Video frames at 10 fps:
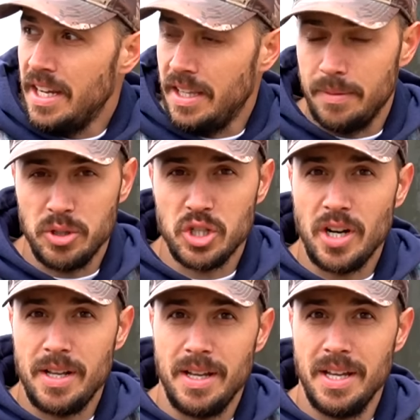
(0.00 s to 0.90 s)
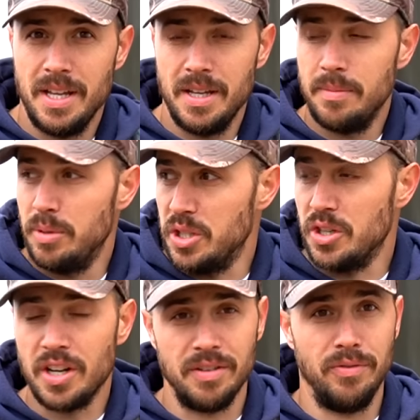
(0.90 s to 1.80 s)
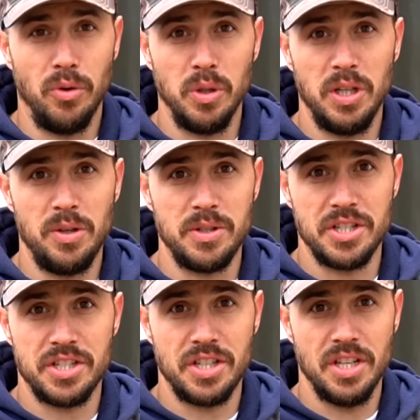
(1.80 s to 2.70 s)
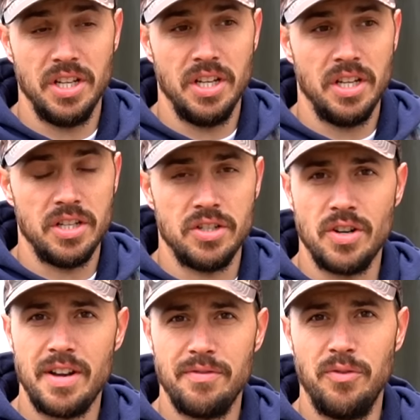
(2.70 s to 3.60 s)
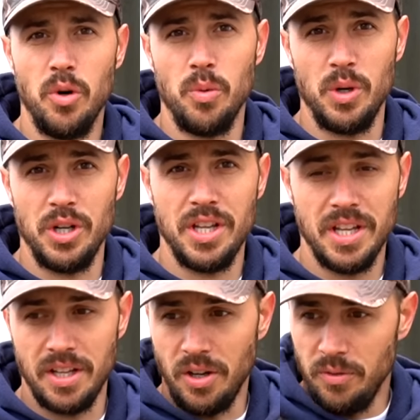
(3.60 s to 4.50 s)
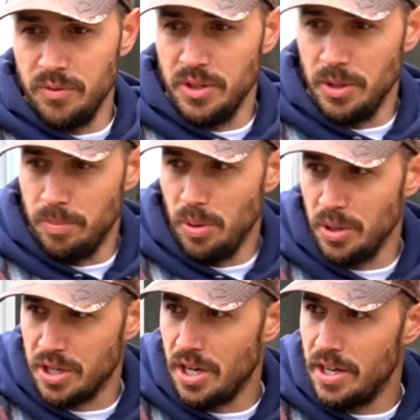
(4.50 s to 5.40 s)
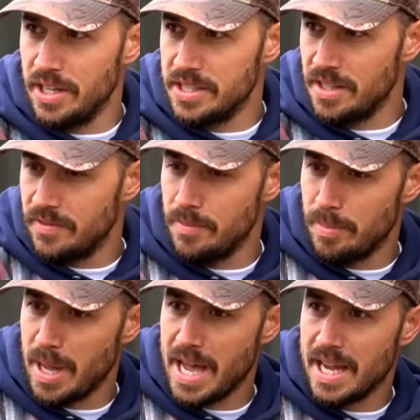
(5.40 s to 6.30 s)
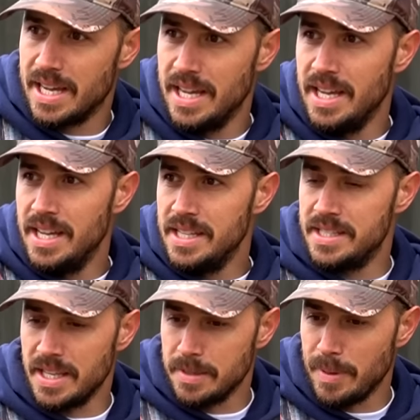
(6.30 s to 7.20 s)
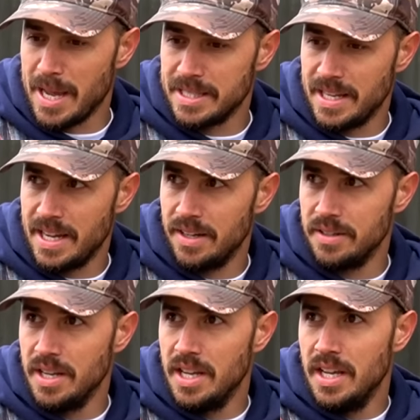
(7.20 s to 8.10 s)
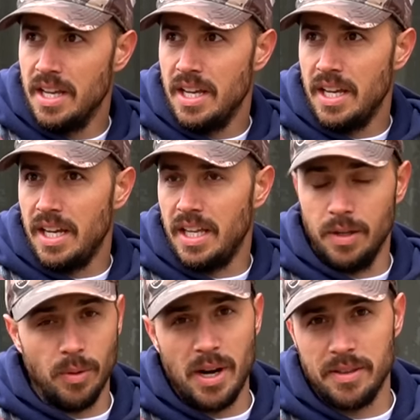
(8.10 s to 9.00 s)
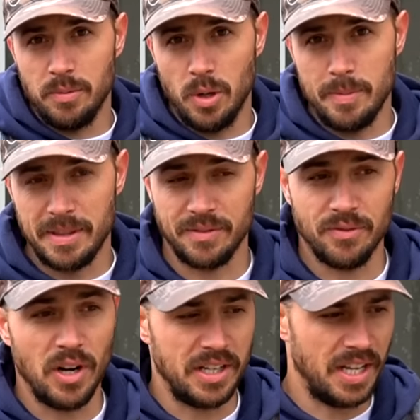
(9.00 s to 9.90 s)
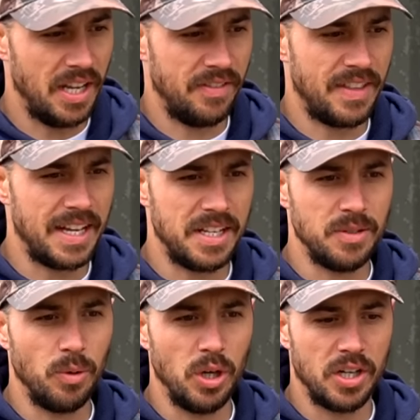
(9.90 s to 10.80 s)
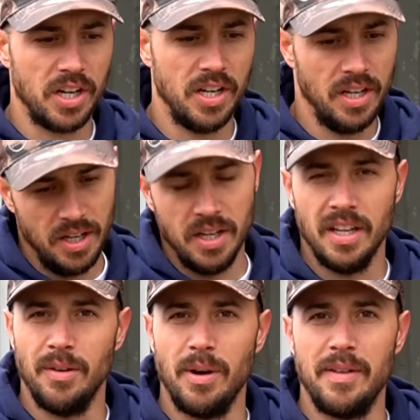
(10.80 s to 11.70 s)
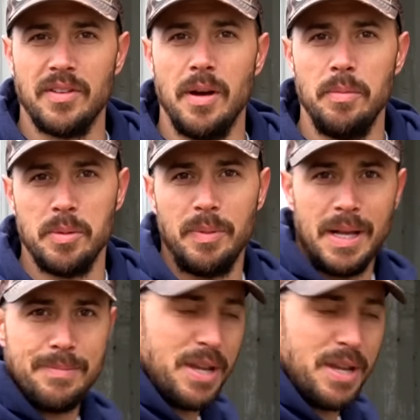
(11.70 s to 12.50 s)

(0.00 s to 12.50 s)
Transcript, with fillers: and then I'm gonna try to put the truck in four low and just drive forward, and hopefully it'll pull the Conex off the back, set the back down, and then we're gonna have to worry about the front. If that doesn't work, then we're gonna have to come up with a plan